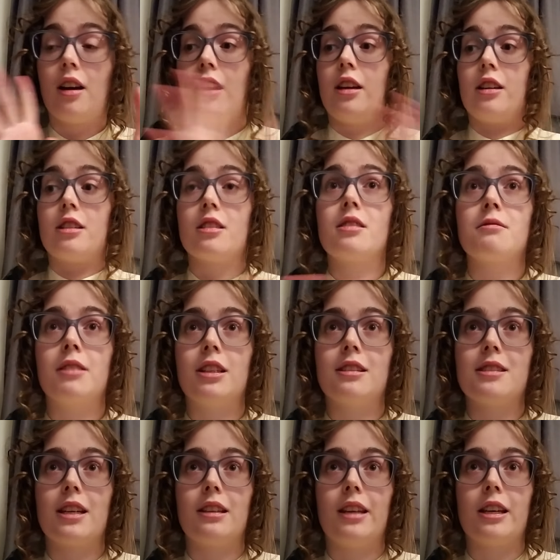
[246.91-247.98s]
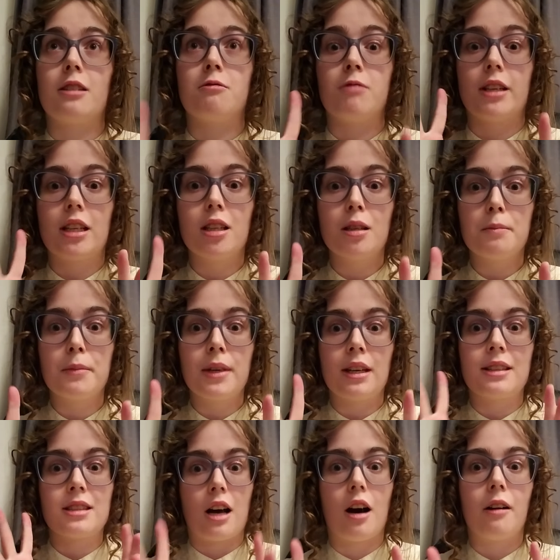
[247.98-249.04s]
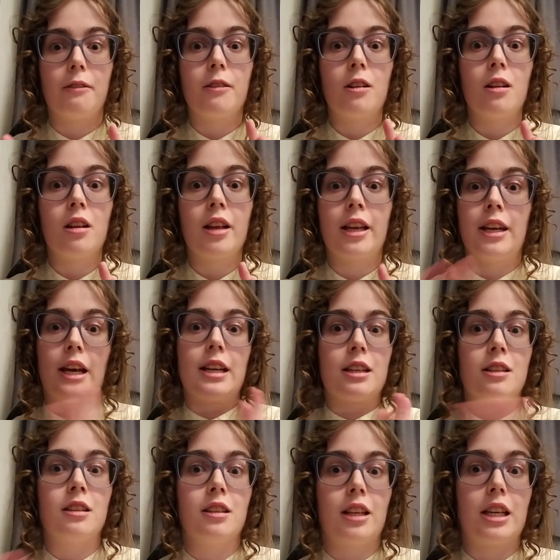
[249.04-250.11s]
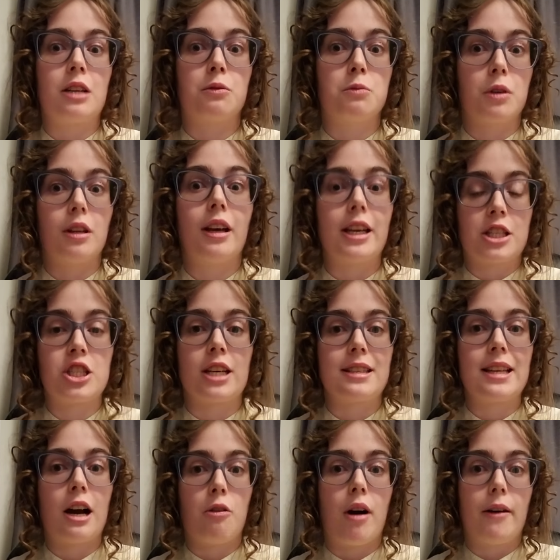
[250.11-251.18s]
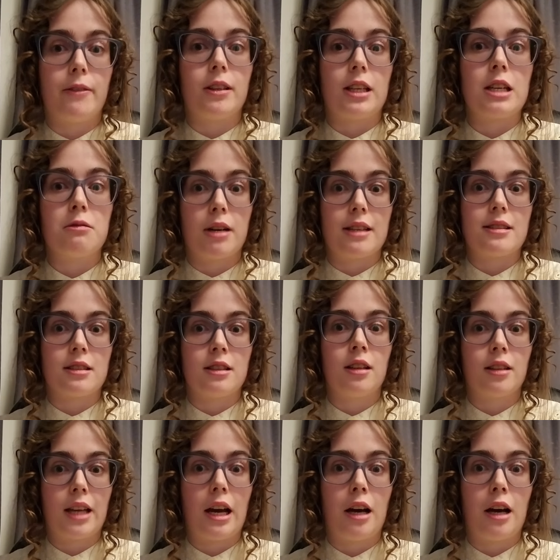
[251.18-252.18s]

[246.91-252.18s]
I just want to say like Wickham is awful and I didn't like realize just how awful he was until now.